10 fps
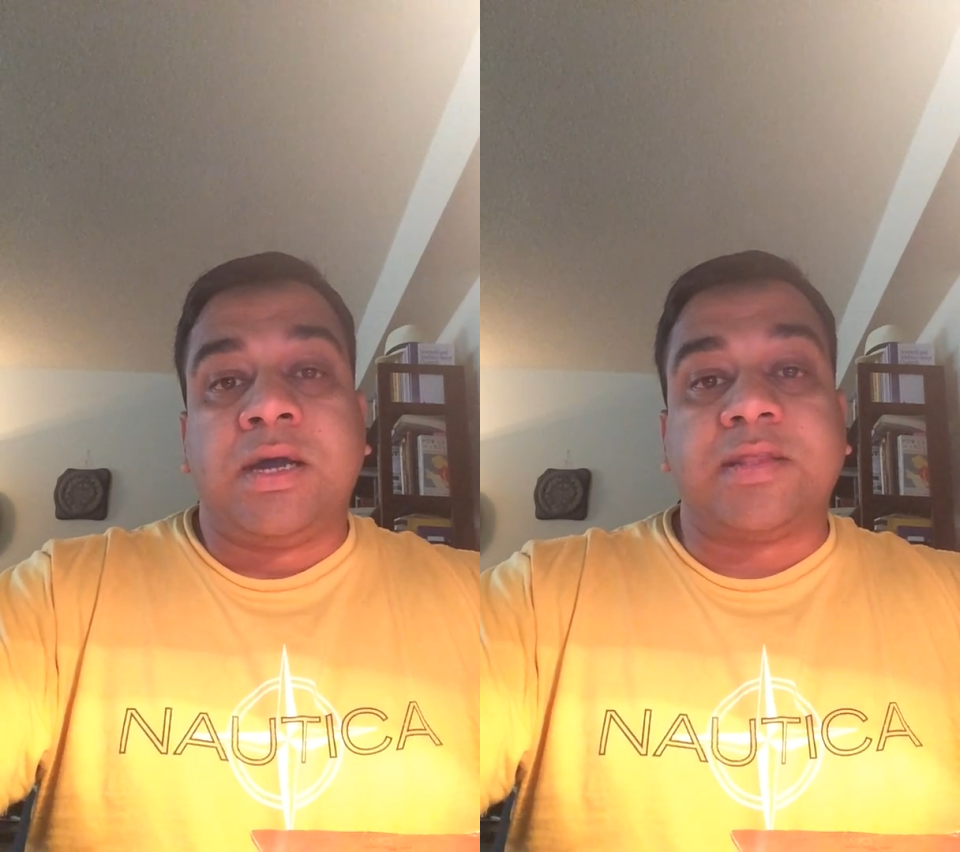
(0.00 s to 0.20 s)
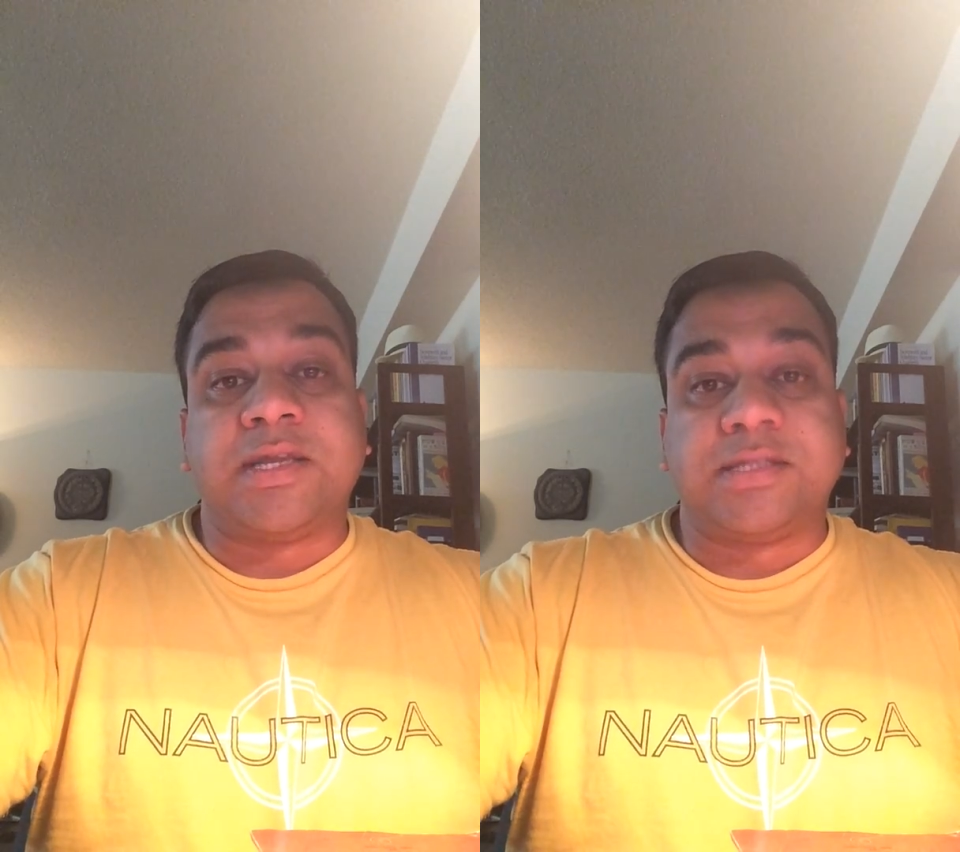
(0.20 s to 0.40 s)

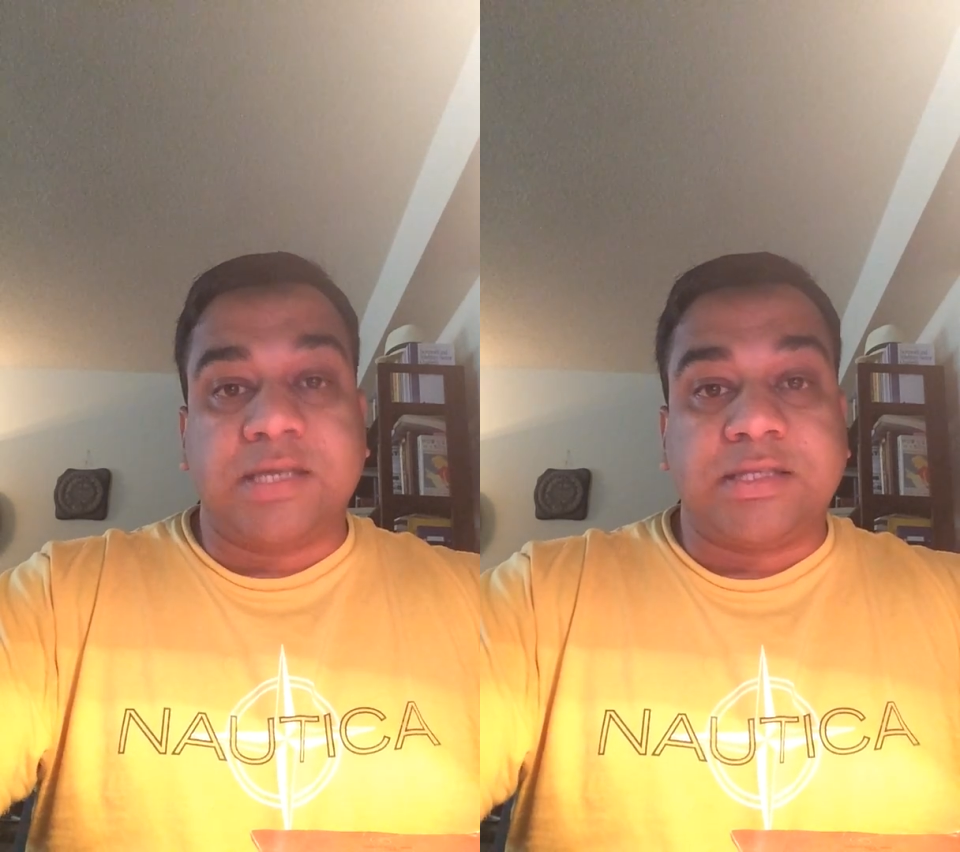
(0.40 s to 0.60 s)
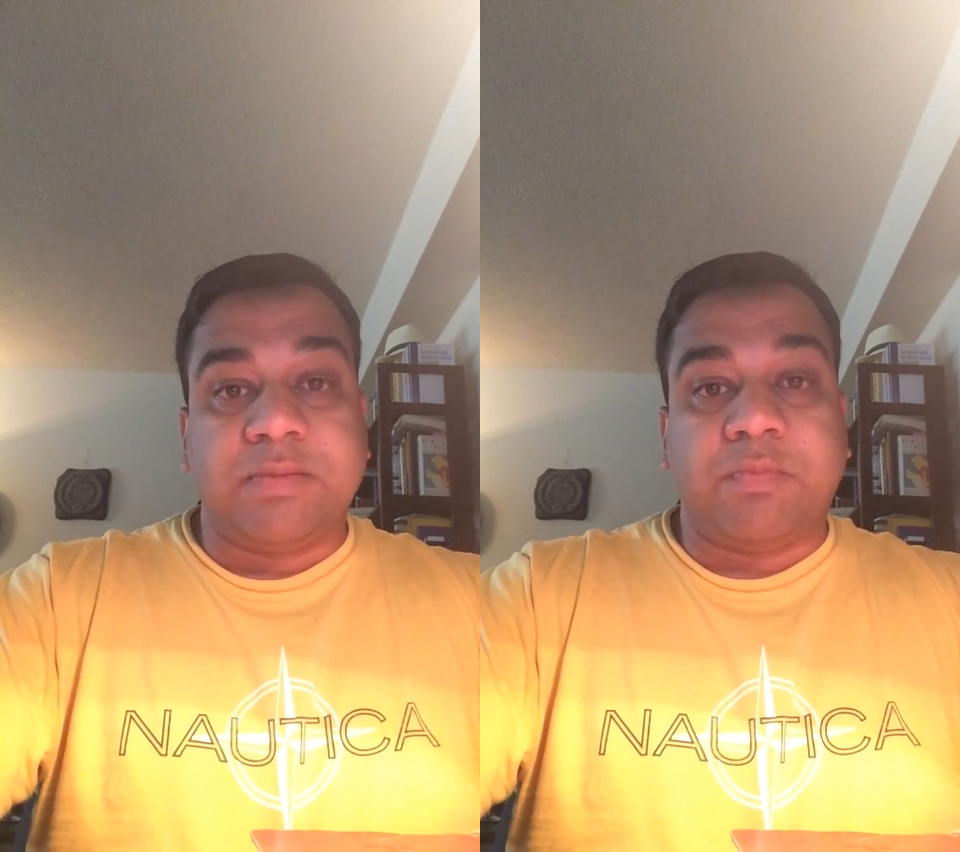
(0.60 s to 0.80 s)
I think
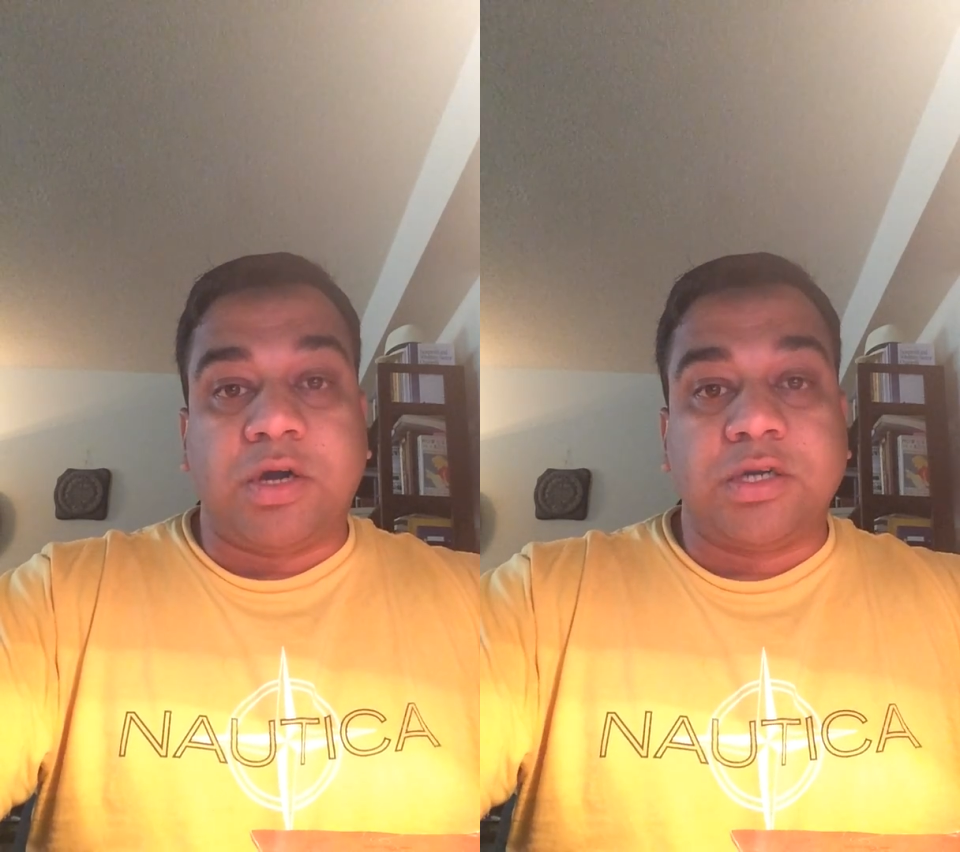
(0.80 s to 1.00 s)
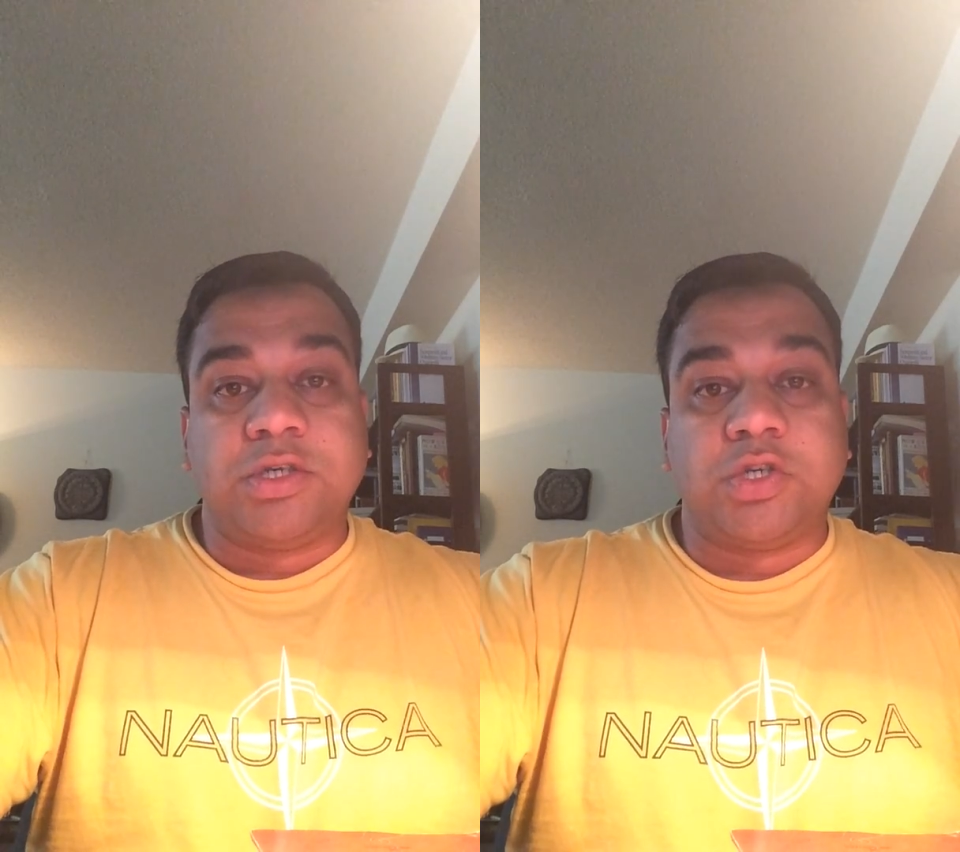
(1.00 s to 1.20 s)
it's
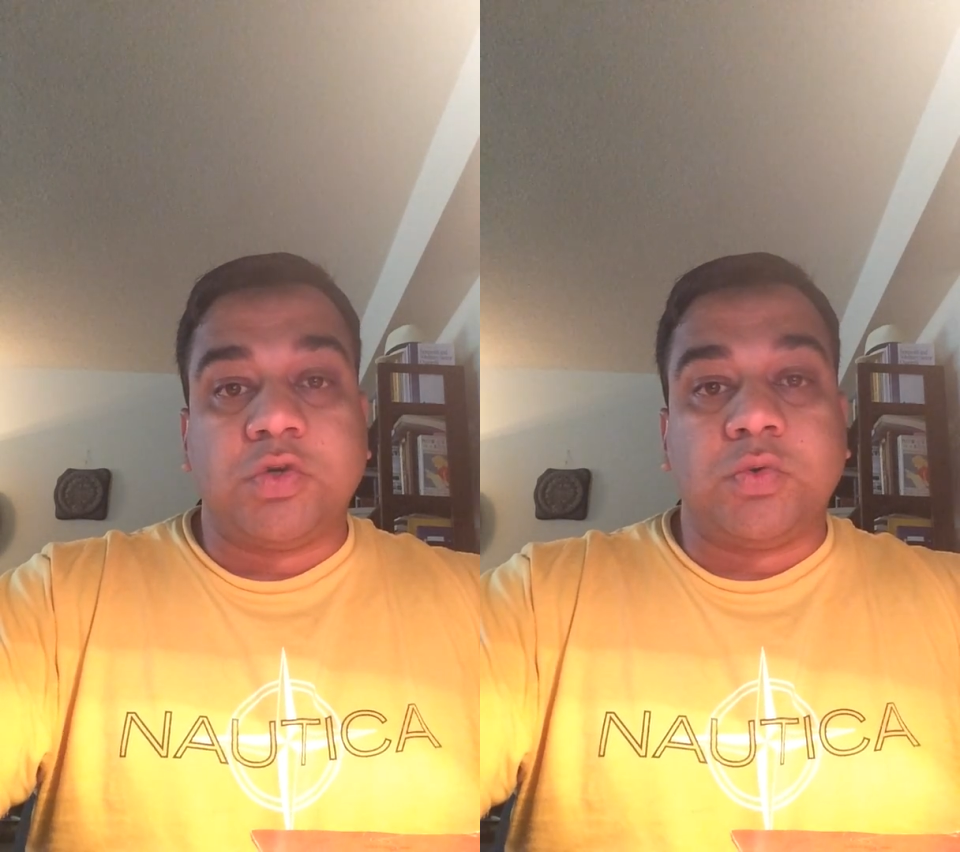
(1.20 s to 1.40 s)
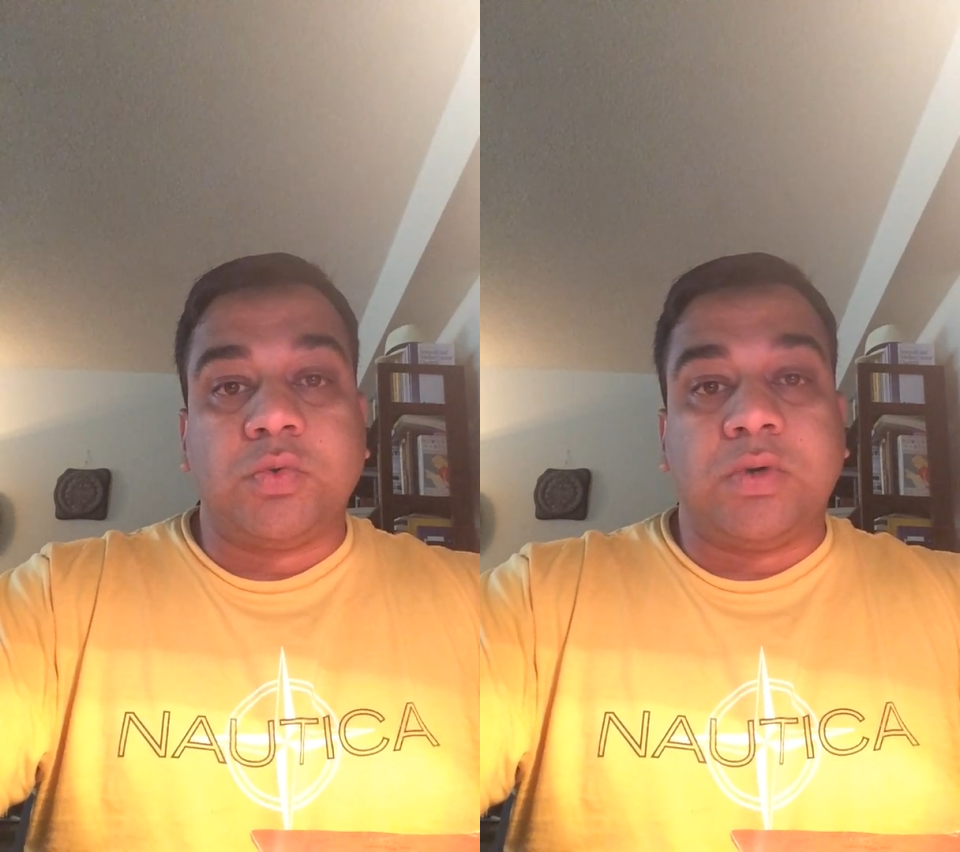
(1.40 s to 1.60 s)
important
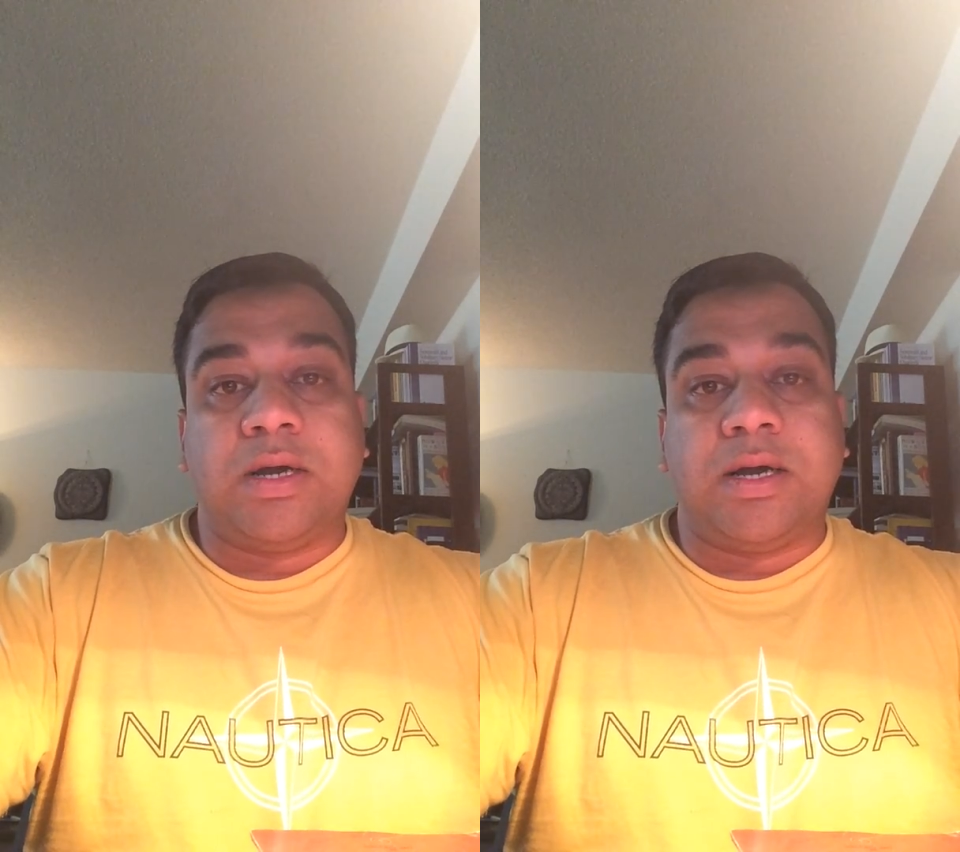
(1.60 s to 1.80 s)
to